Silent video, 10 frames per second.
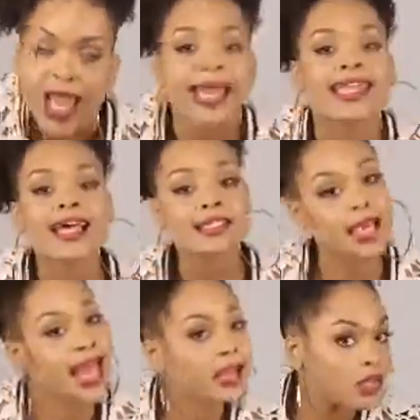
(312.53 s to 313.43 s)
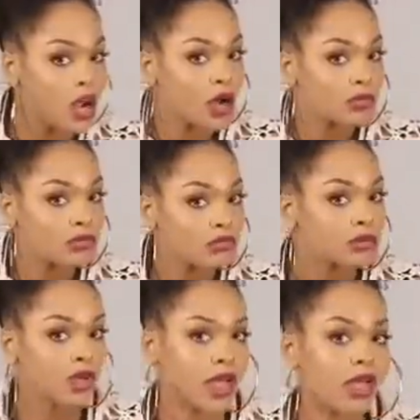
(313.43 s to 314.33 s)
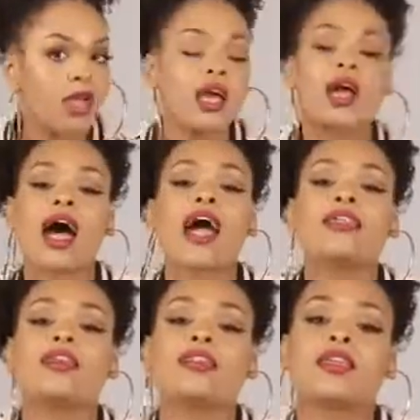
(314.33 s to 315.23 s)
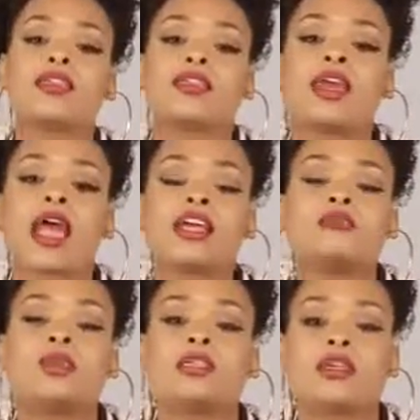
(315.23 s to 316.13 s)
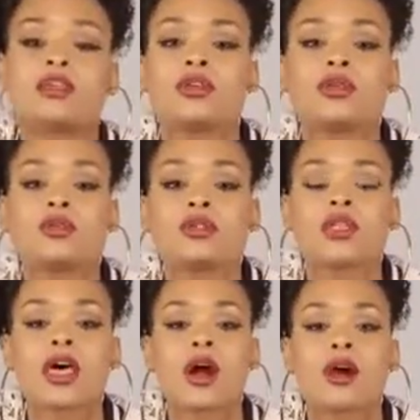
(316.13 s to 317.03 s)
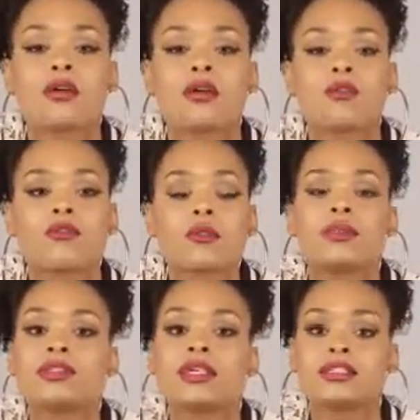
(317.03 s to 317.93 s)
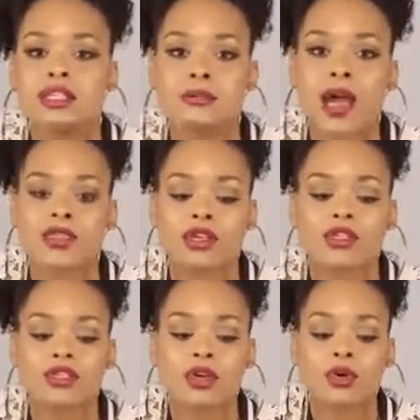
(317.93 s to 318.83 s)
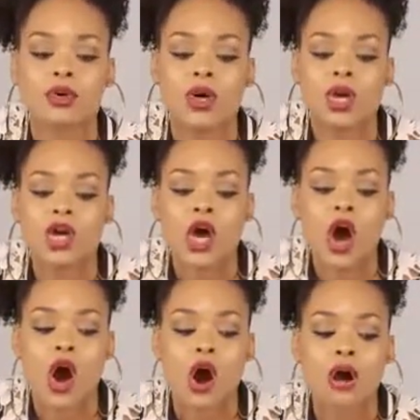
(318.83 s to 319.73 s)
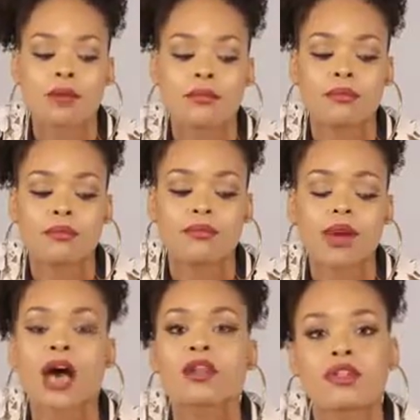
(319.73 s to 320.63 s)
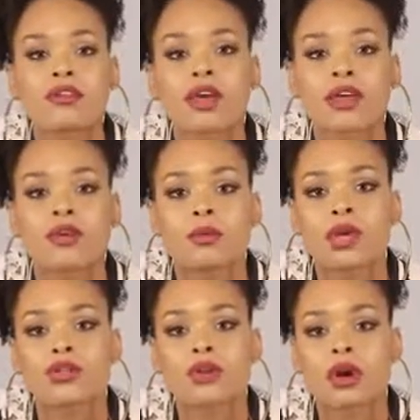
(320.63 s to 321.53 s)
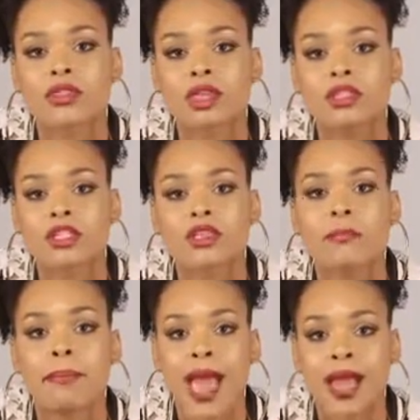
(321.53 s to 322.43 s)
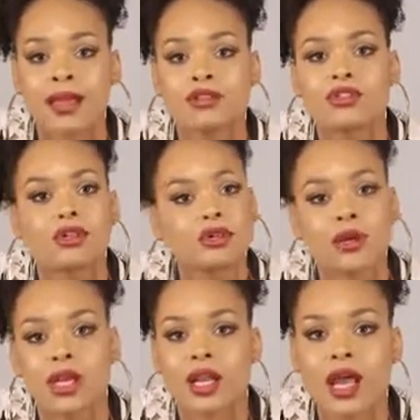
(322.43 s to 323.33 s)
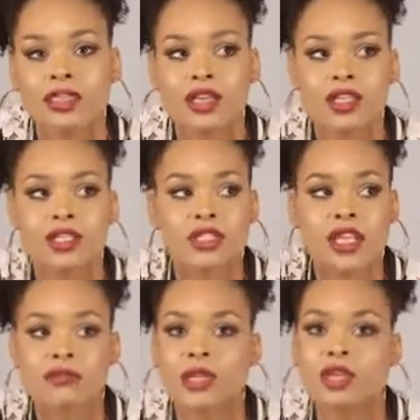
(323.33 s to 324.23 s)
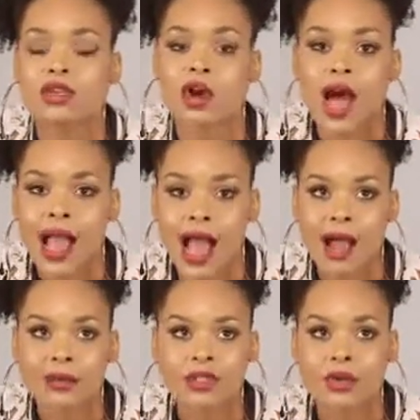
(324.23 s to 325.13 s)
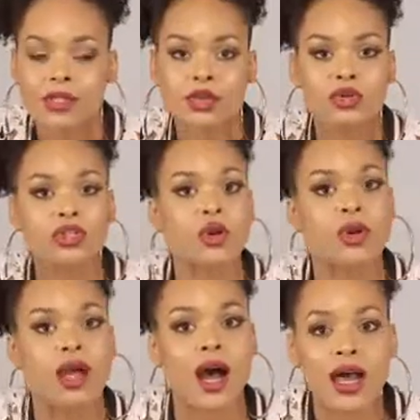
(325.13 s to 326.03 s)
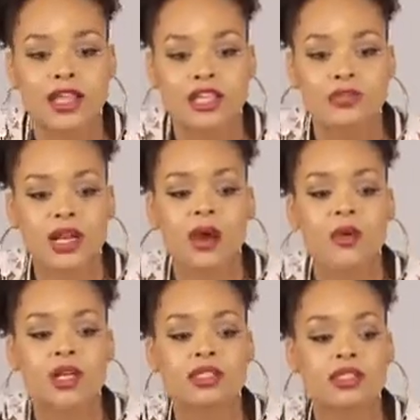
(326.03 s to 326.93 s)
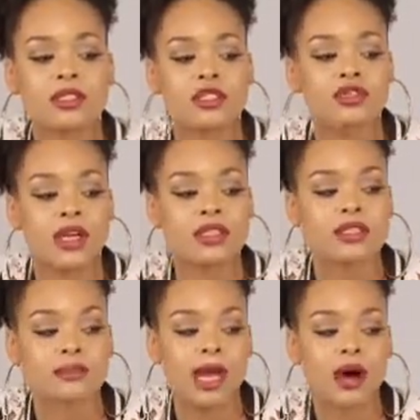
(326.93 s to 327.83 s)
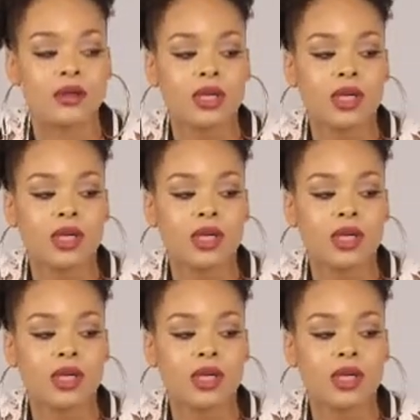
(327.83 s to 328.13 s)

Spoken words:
Yes and no. Okay. I think that the HBCUs that are represented by this show are proud of the fact that we are drawing the attention back to it. I think just like me, you know, I was always told to go to college, but I wasn't stressed about